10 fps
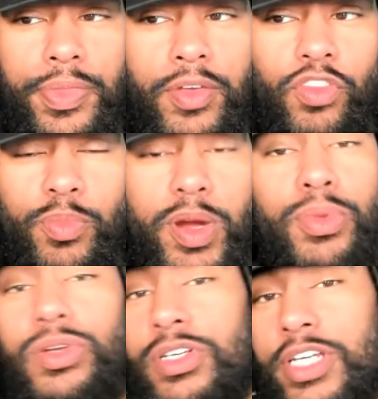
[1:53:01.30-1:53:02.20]
Remember,
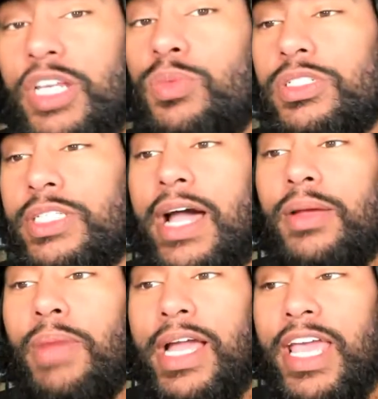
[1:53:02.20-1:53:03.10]
Diddy was down in
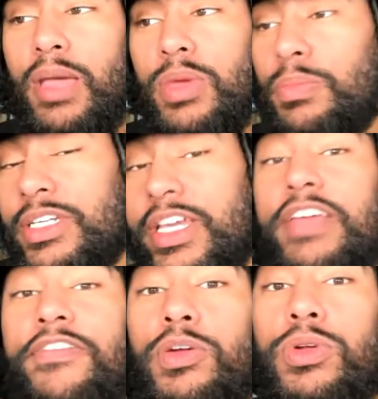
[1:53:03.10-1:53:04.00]
Miami, but Diddy
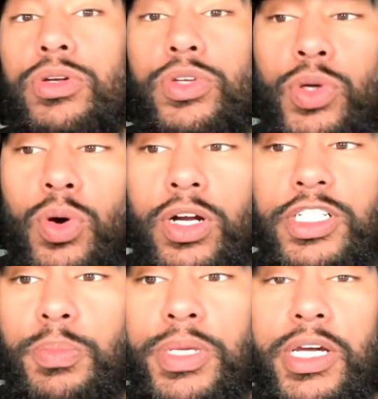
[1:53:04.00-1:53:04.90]
flew to New York to
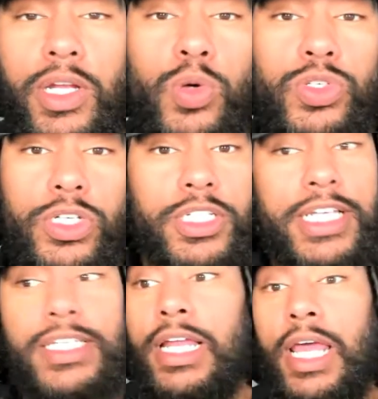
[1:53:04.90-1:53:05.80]
be closer because they
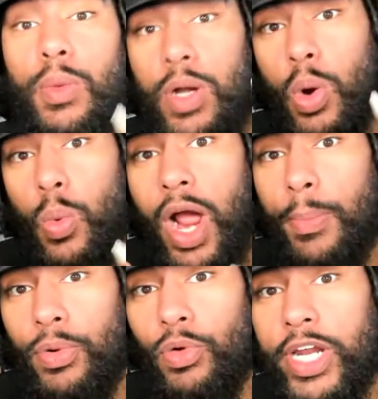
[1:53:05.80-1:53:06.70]
said they were
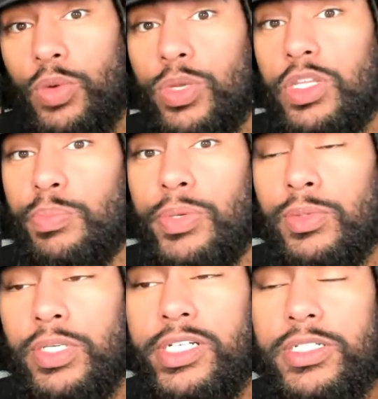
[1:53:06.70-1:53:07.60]
cooperating with the
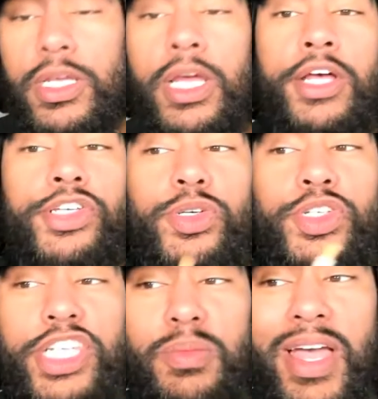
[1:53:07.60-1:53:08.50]
police. So
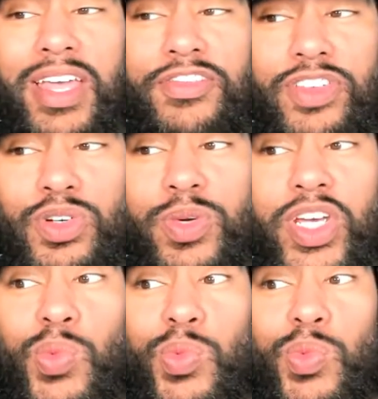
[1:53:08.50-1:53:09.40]
she may have flew
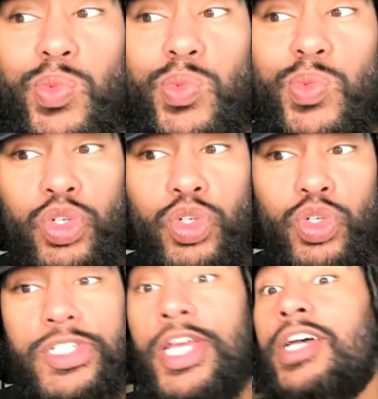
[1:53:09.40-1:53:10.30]
in with some drugs,